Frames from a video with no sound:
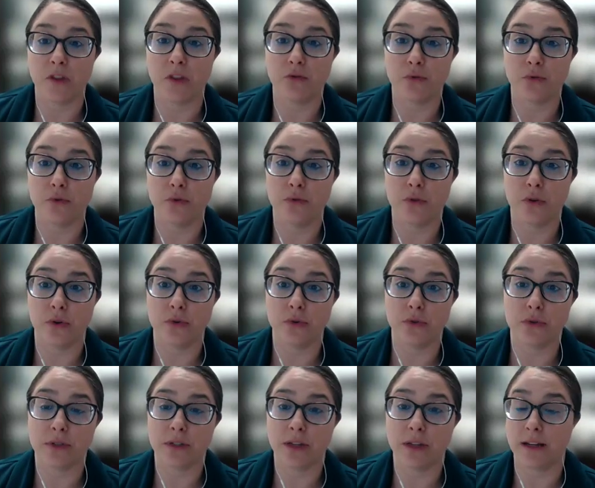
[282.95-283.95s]
through
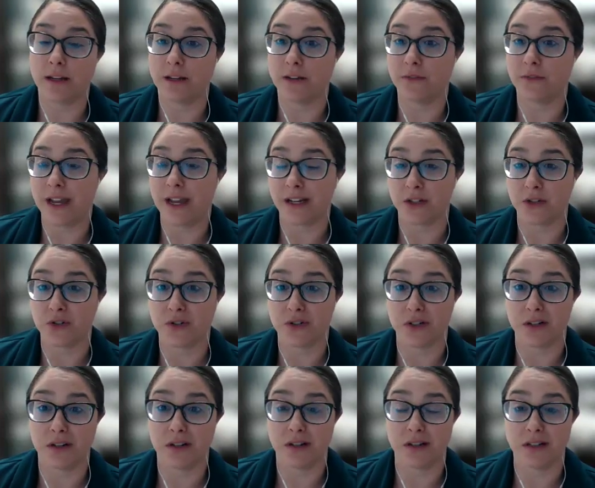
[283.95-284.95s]
those kind of
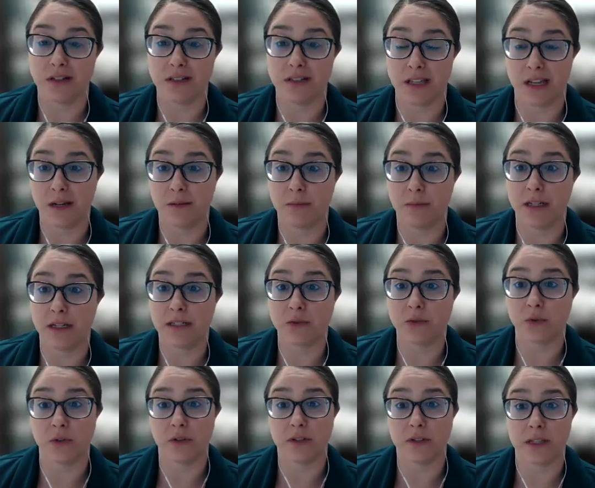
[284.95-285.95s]
extra assignment
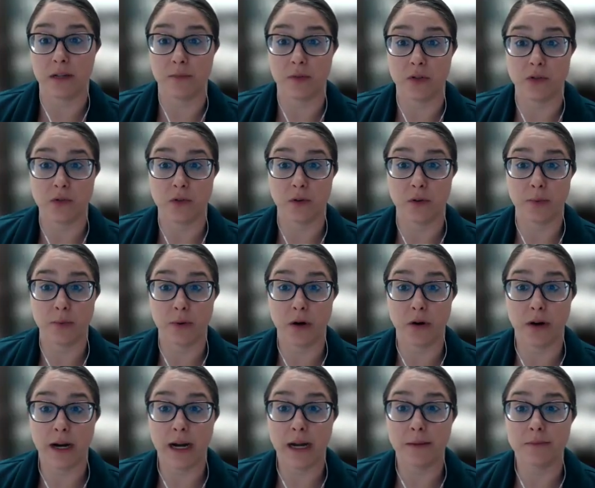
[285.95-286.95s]
or summer school
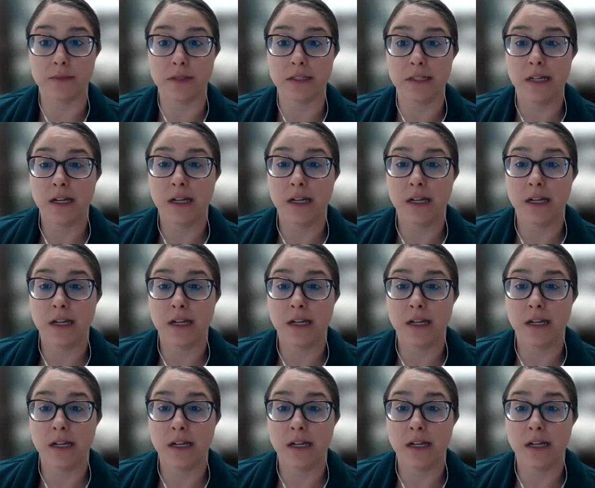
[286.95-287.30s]
programs.